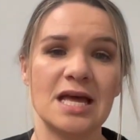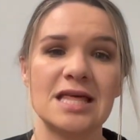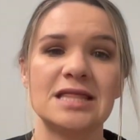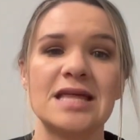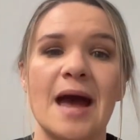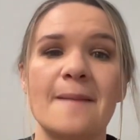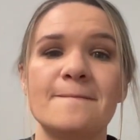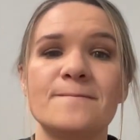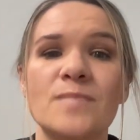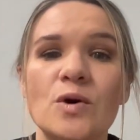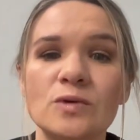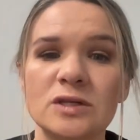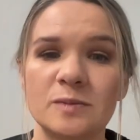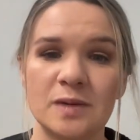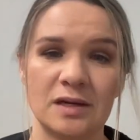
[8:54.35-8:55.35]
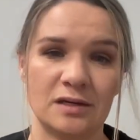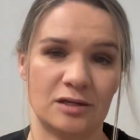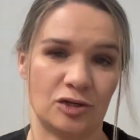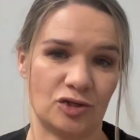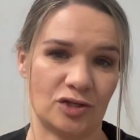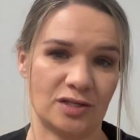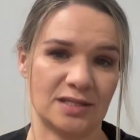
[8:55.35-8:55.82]
that most
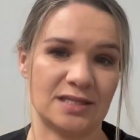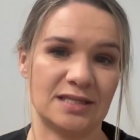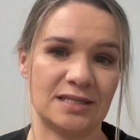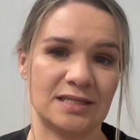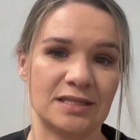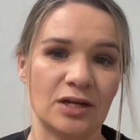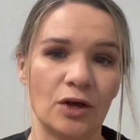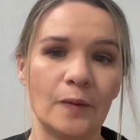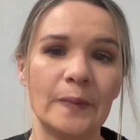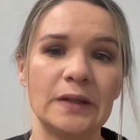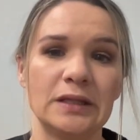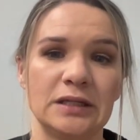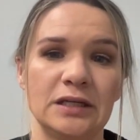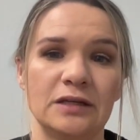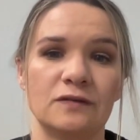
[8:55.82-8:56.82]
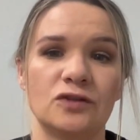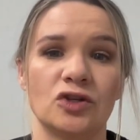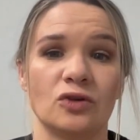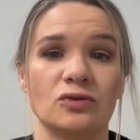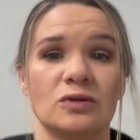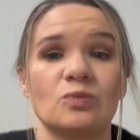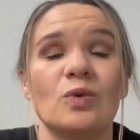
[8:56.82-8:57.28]
pediatricians still believe
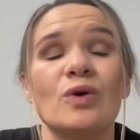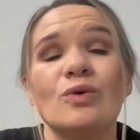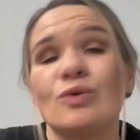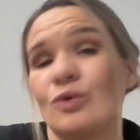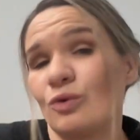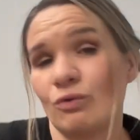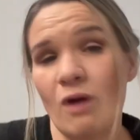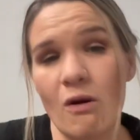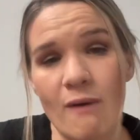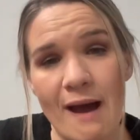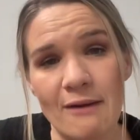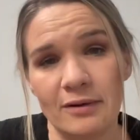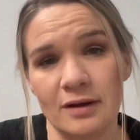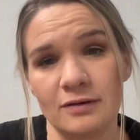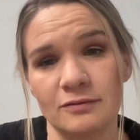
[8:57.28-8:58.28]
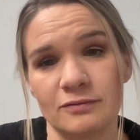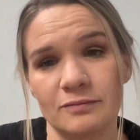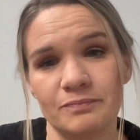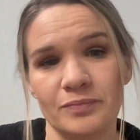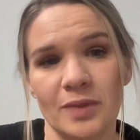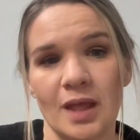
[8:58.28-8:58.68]
children will grow out of.